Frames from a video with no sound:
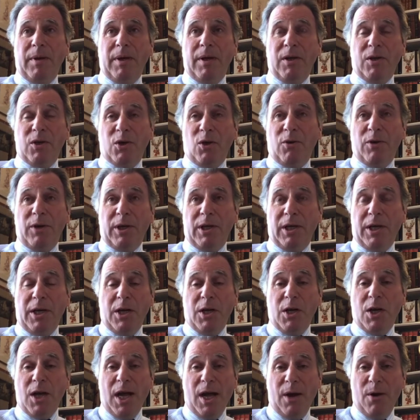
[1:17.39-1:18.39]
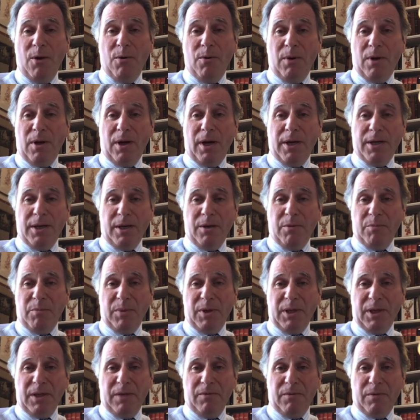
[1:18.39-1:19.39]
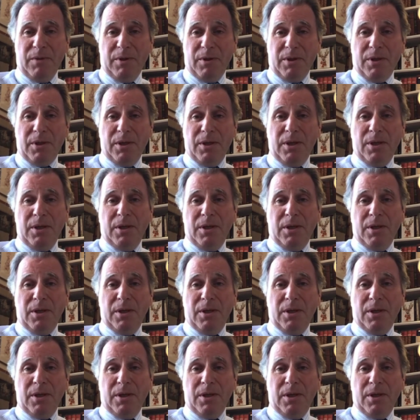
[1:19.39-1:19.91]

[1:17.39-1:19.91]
Historically, no. I don't believe that